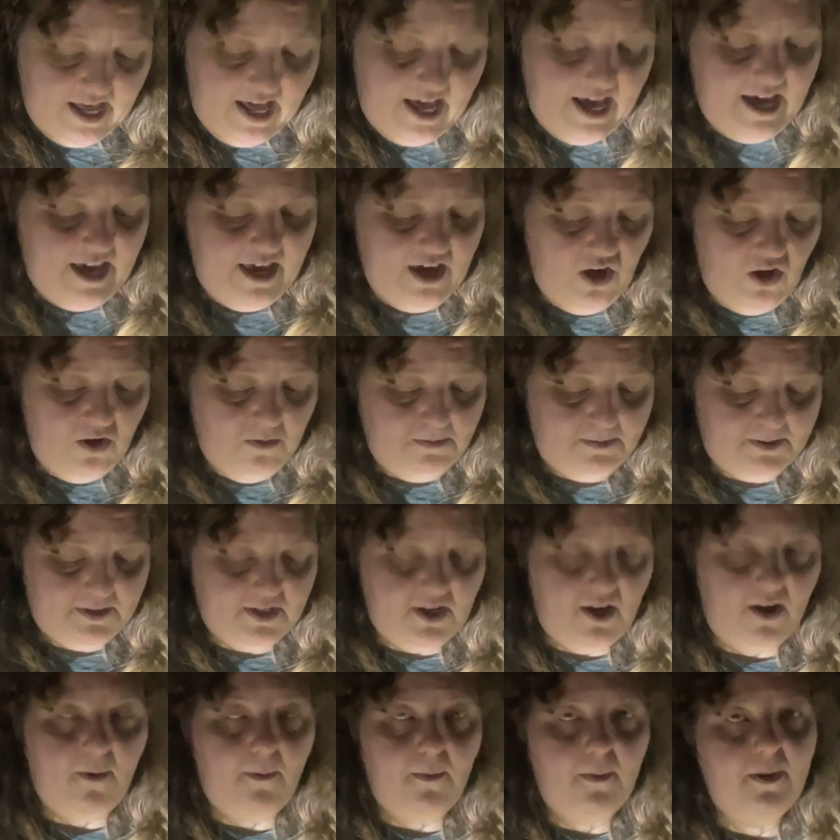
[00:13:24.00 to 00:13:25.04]
I hope
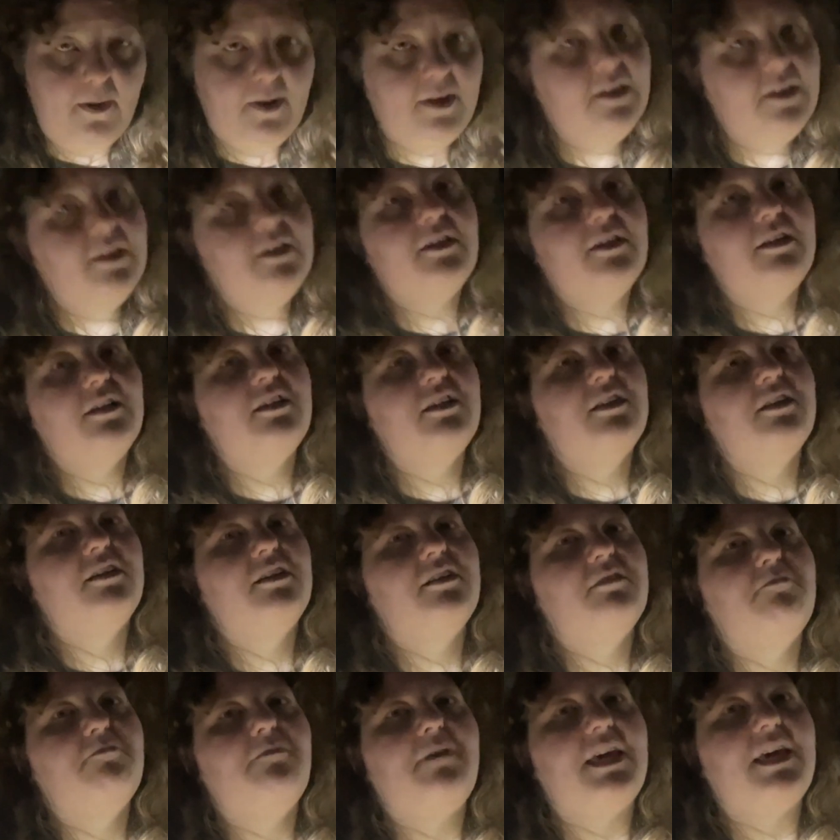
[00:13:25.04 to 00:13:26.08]
so,
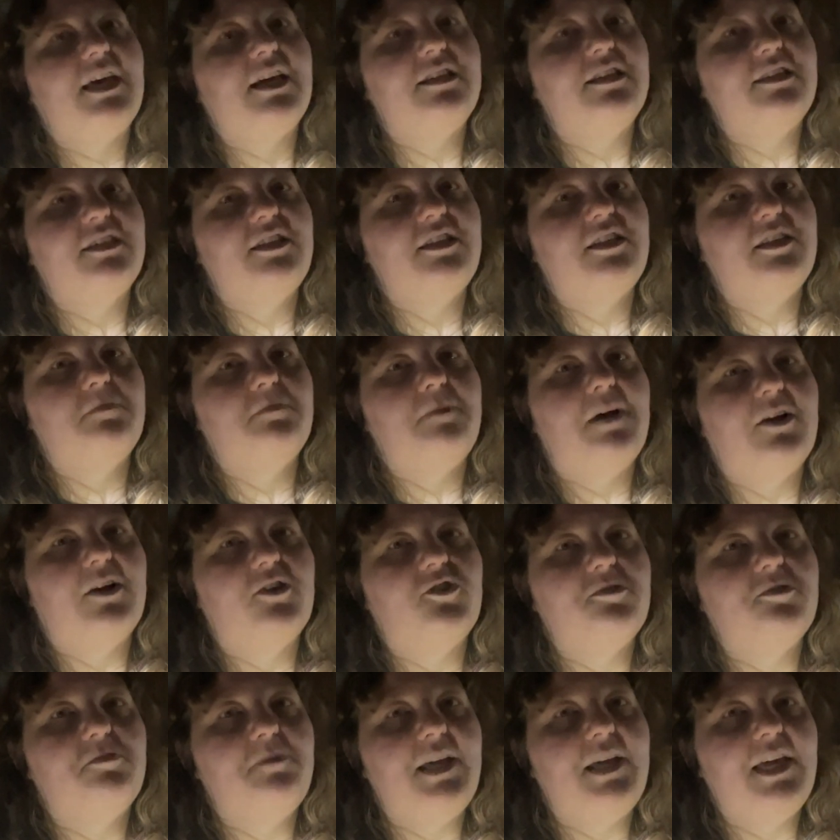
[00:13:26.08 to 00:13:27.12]
because it's about
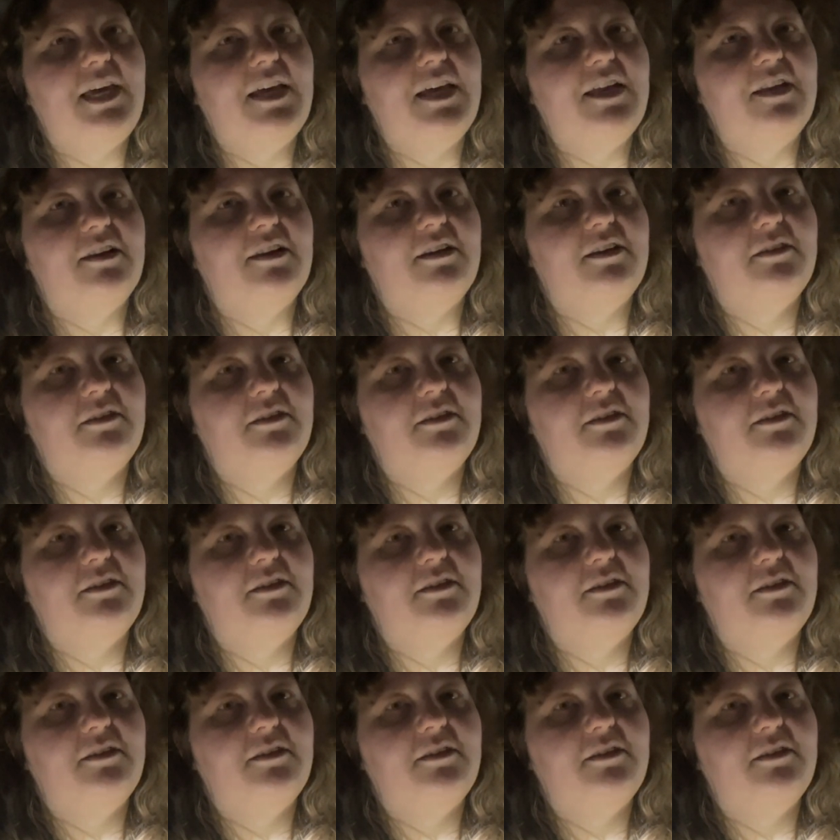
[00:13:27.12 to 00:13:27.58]
to begin.